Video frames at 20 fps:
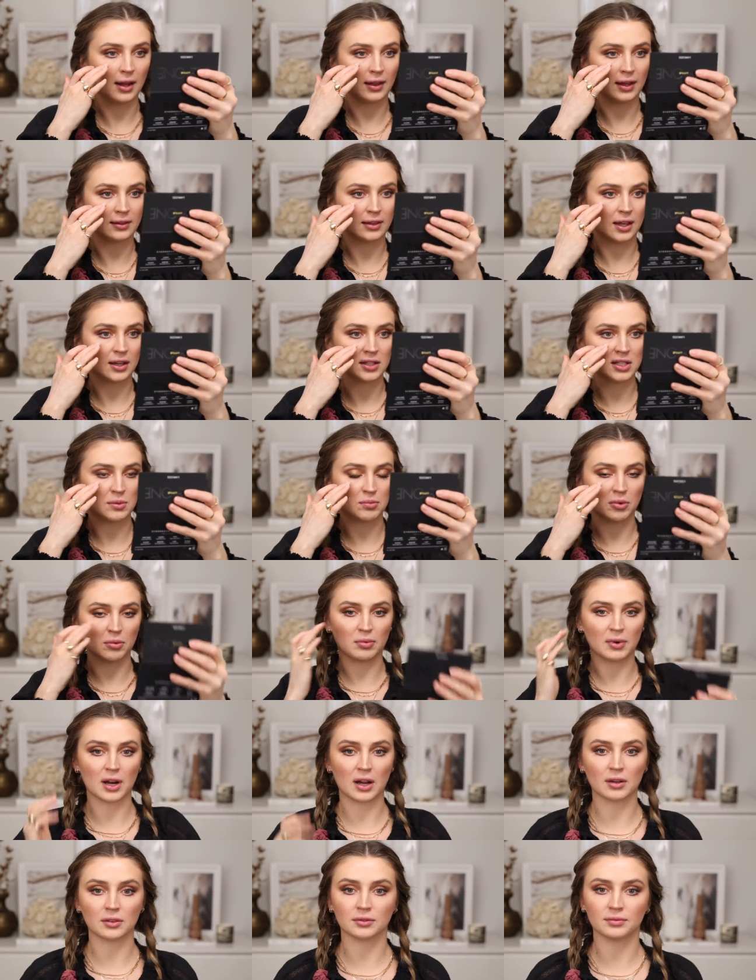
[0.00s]
I like that deeper
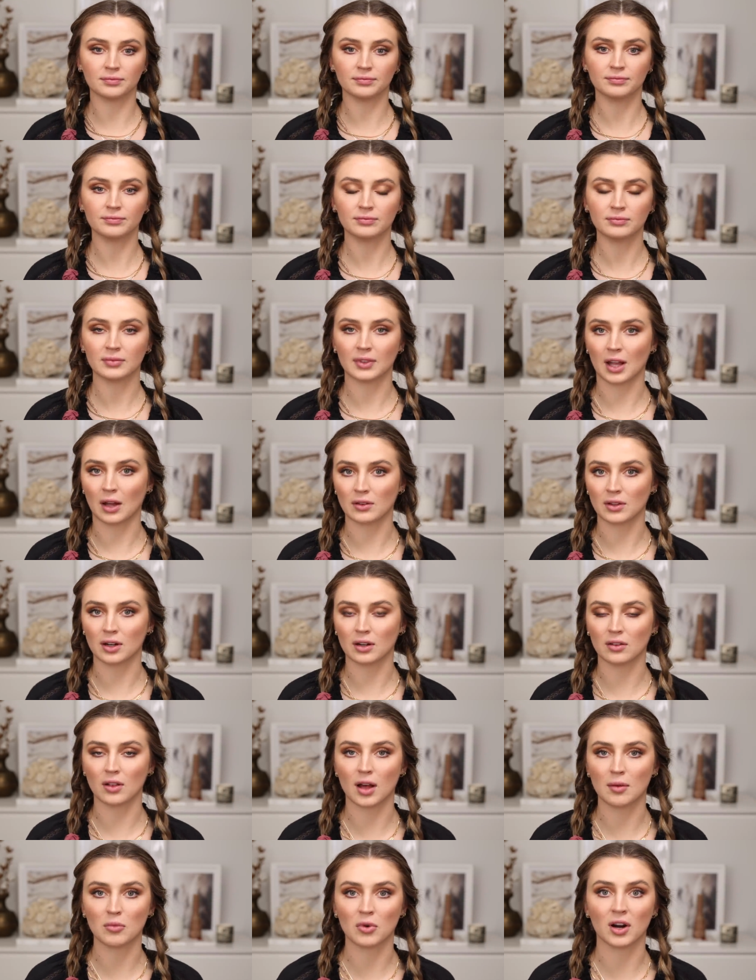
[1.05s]
brown down there a
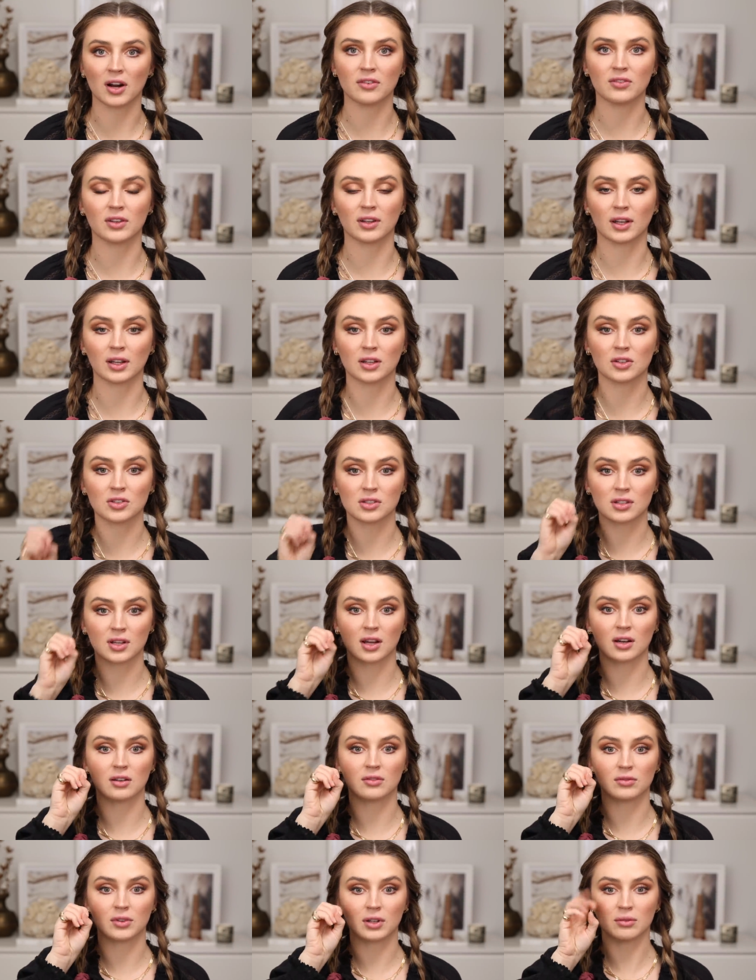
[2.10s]
lot more. I feel like it just
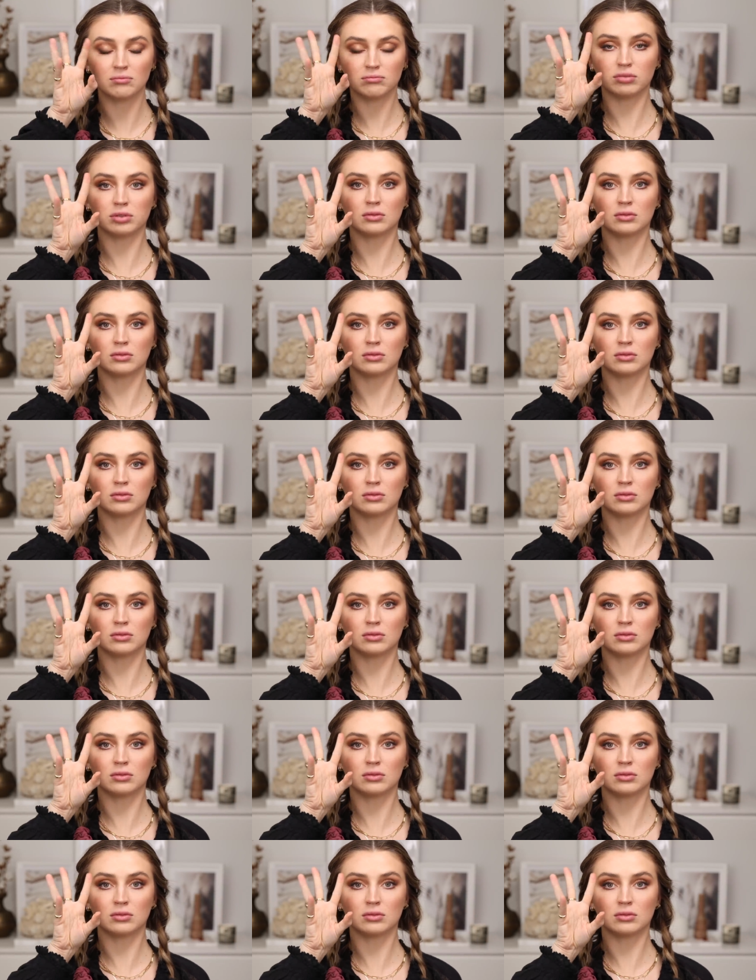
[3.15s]
kind of went